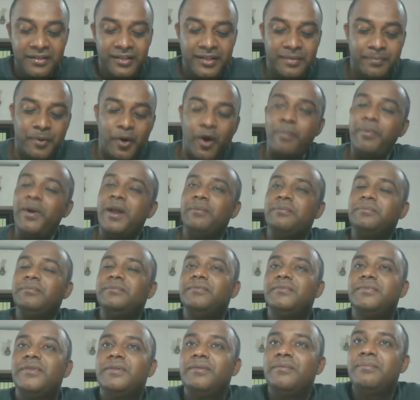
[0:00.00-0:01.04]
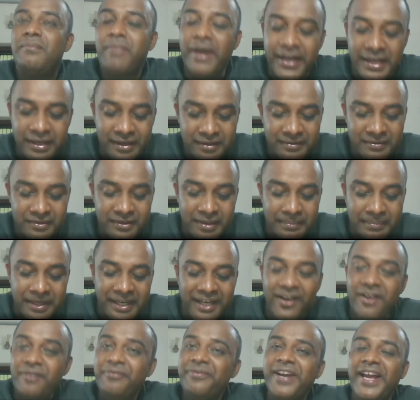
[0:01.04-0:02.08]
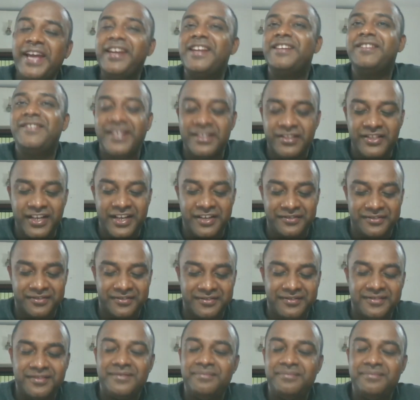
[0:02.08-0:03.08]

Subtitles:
problem by the middle of 1960s,